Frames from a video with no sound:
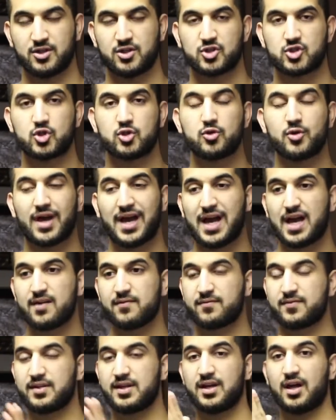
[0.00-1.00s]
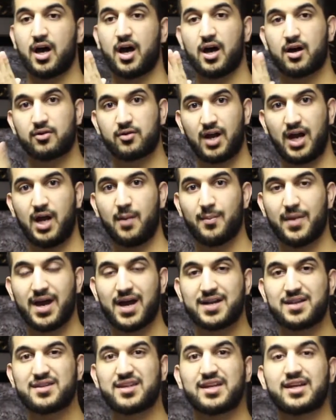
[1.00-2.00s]
So you have
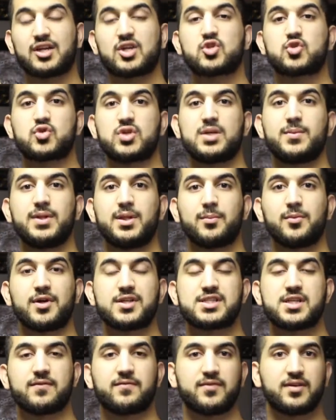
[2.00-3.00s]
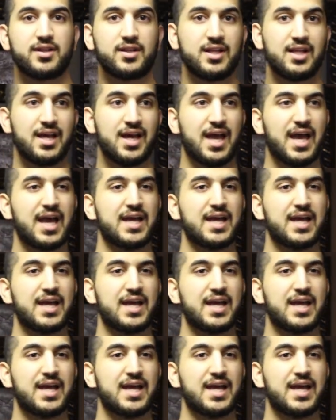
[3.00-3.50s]
Ar-Rahman, the extremely merciful,